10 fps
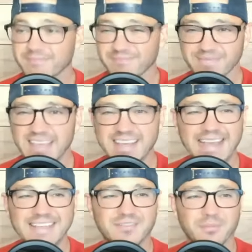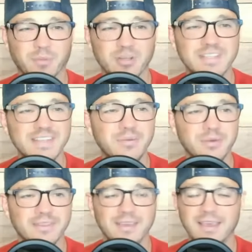in case of emergency
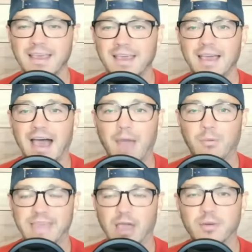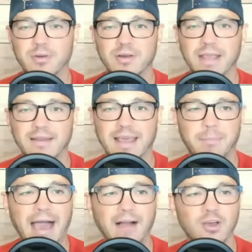with Elmer and
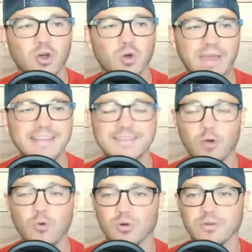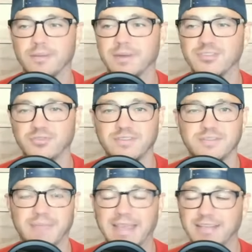Paolo, that is noteworthy, because you
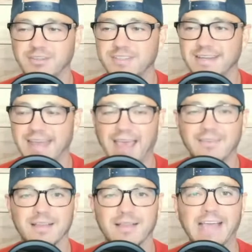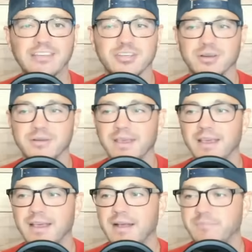just didn't have that last year.
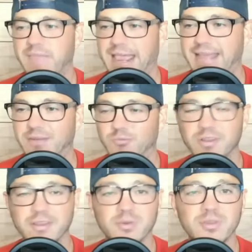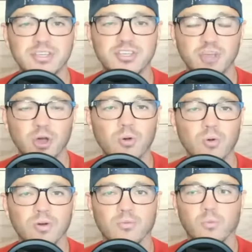And it really, really
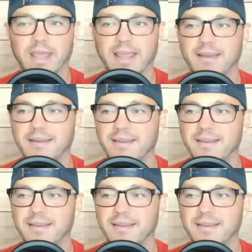showed when,